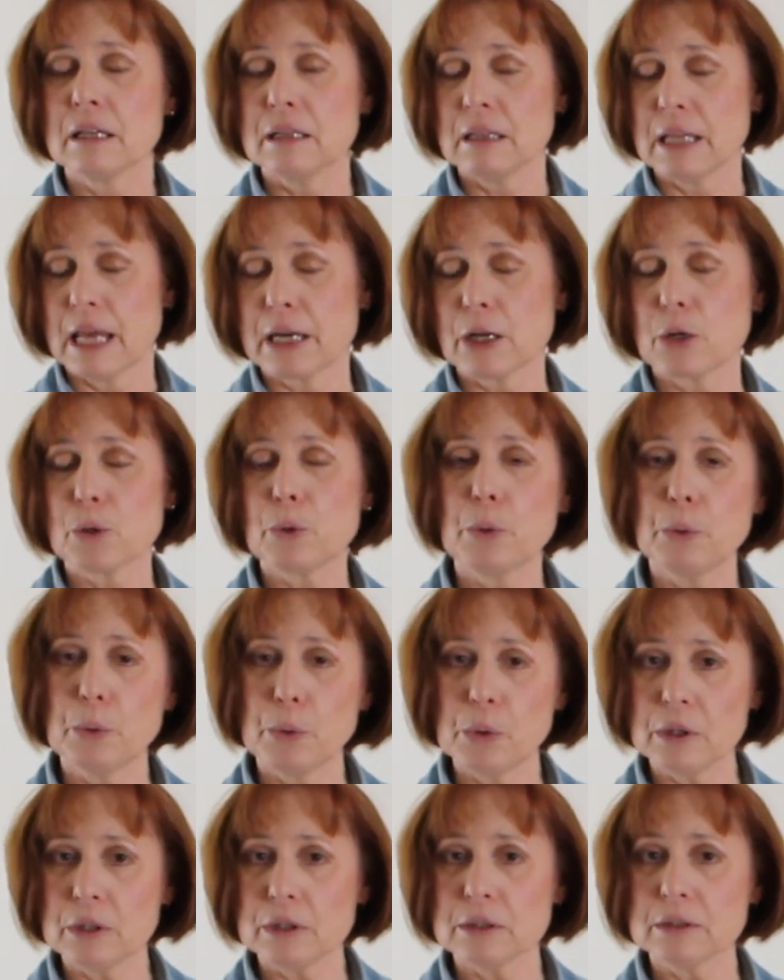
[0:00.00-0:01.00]
let it
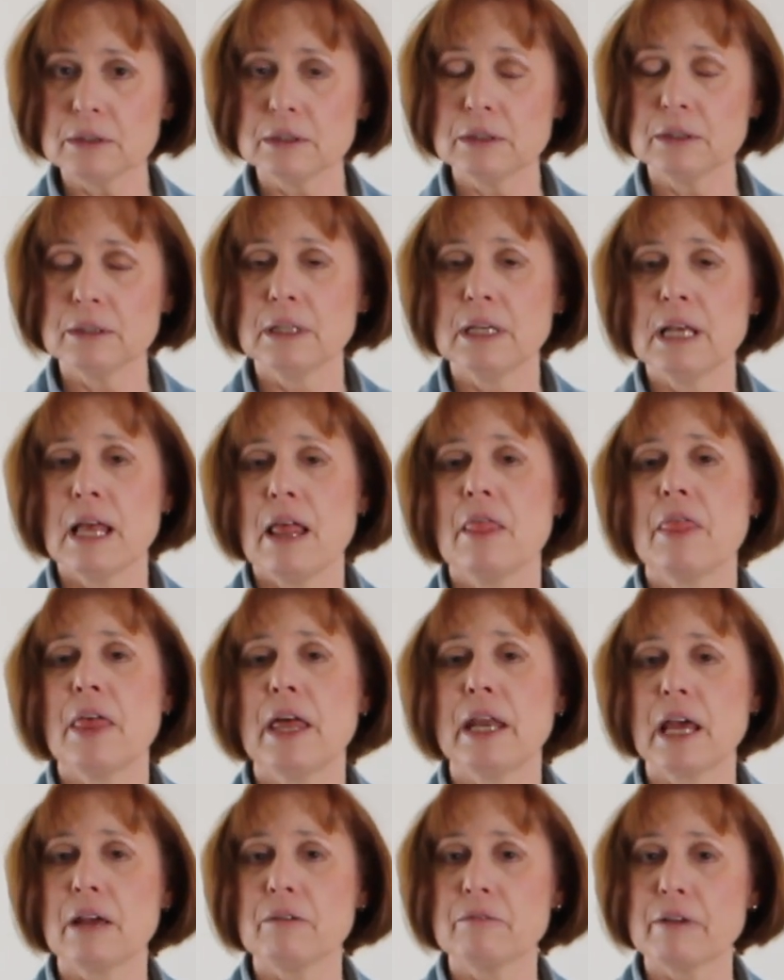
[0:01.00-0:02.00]
cool,
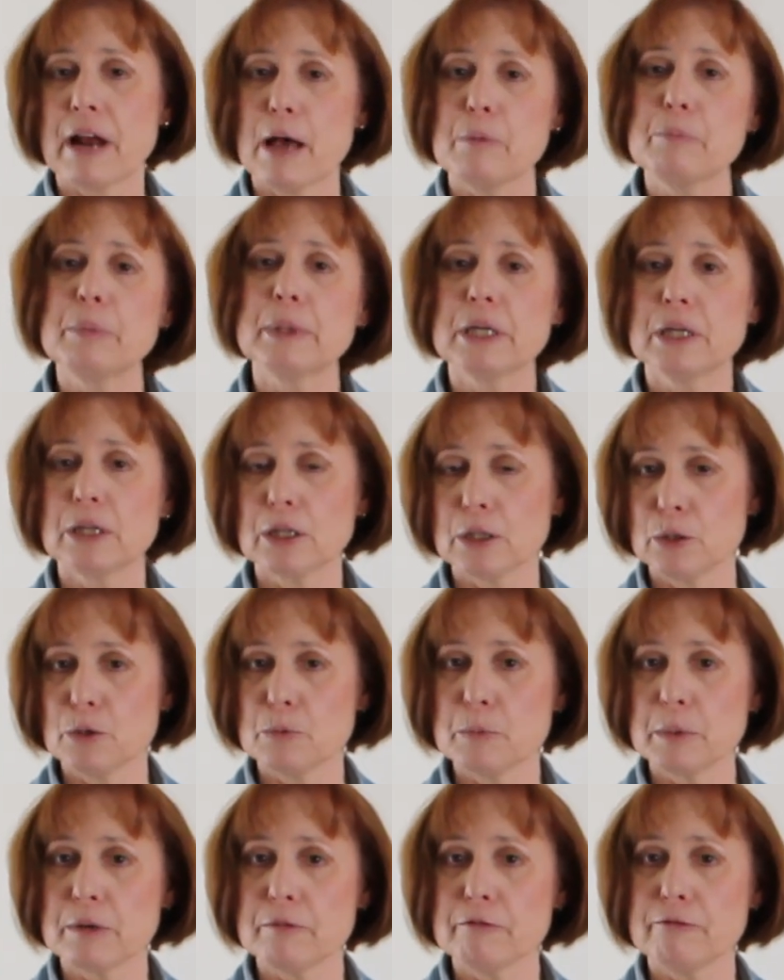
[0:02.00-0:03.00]
then I wrap it in
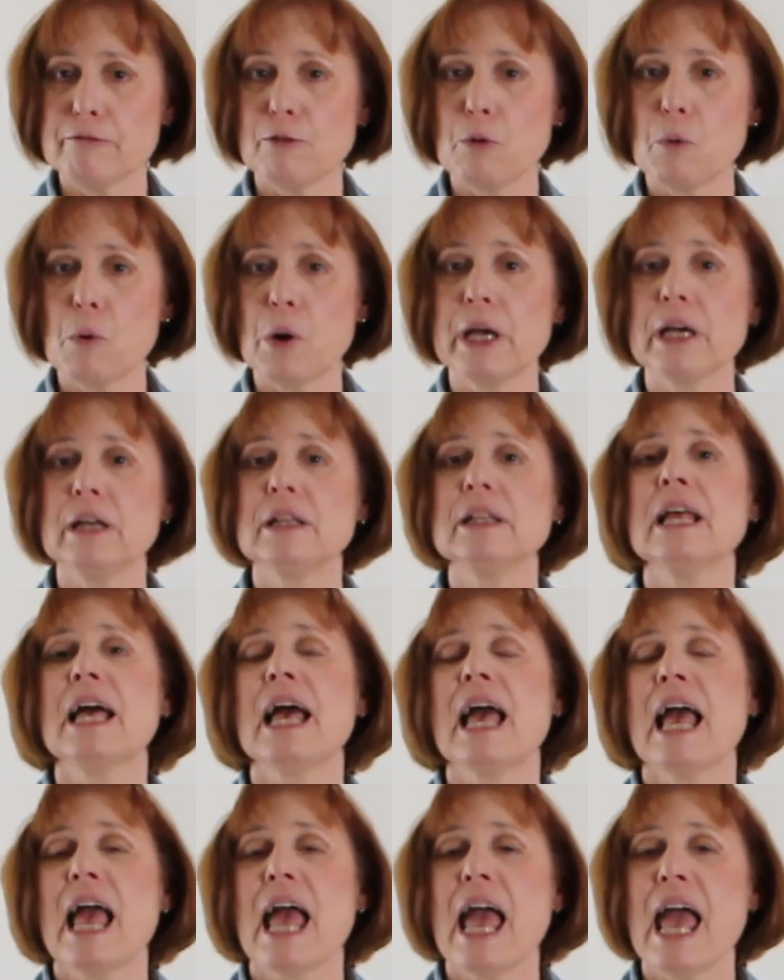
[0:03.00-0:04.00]
aluminum foil
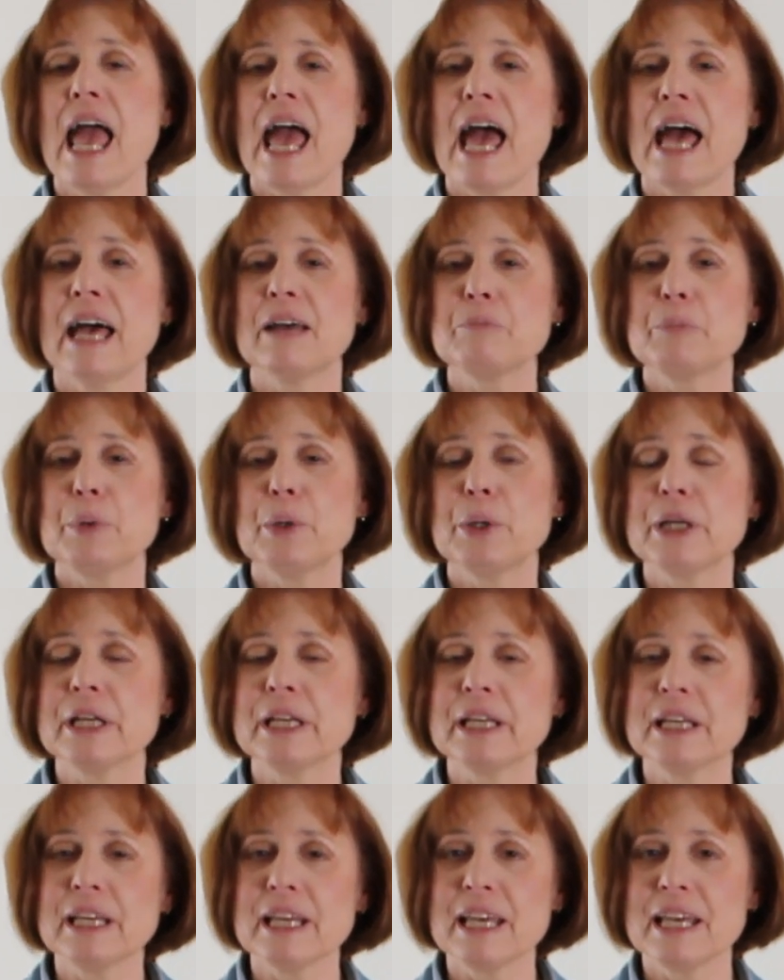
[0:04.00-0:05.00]
and put
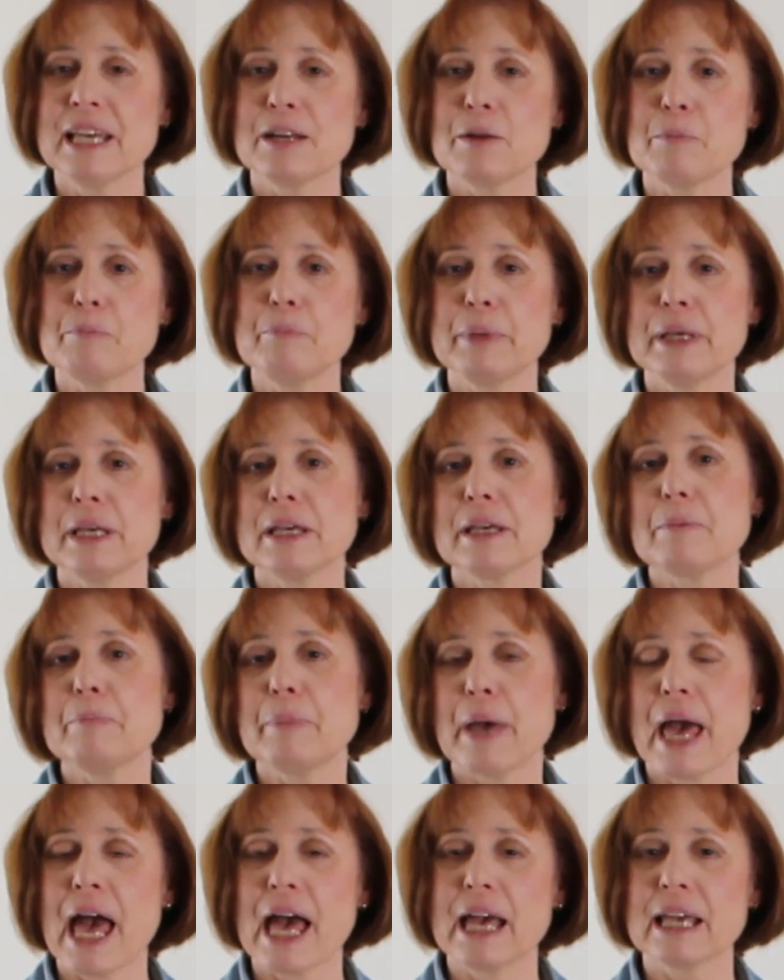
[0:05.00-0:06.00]
it in a big
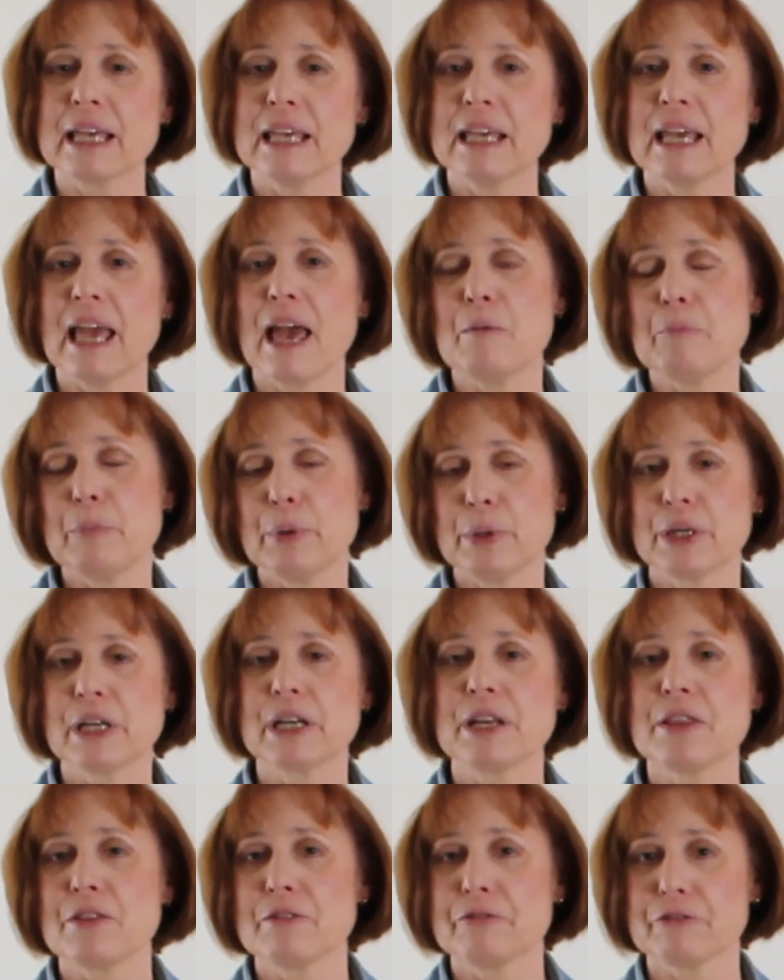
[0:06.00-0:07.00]
baggie and put
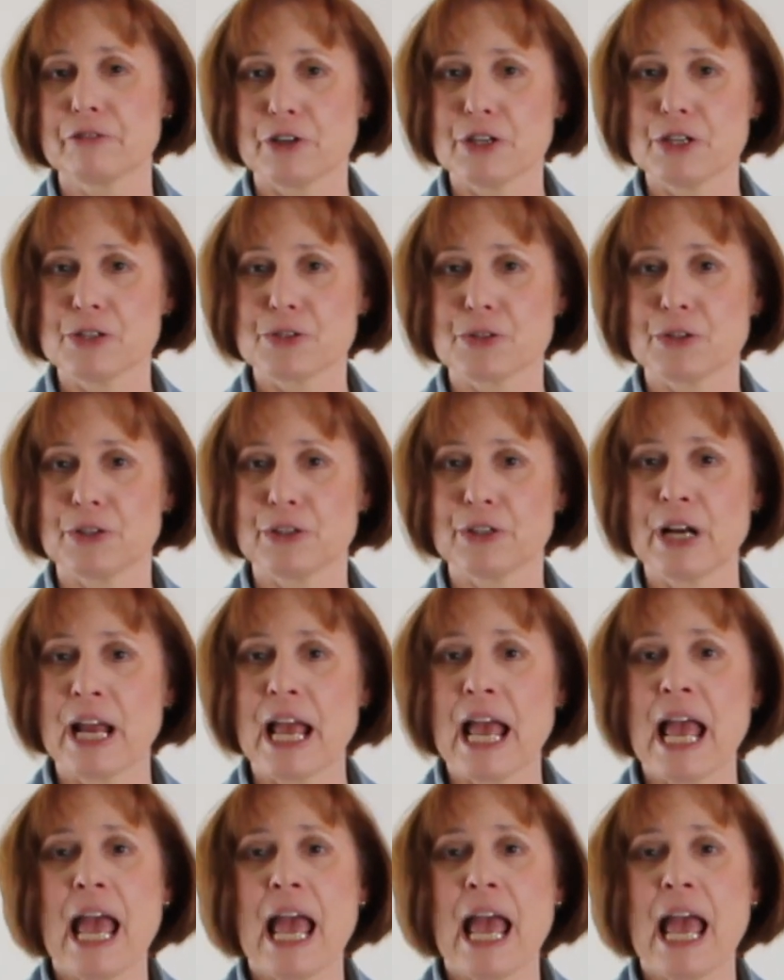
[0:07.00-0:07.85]
it in the freezer.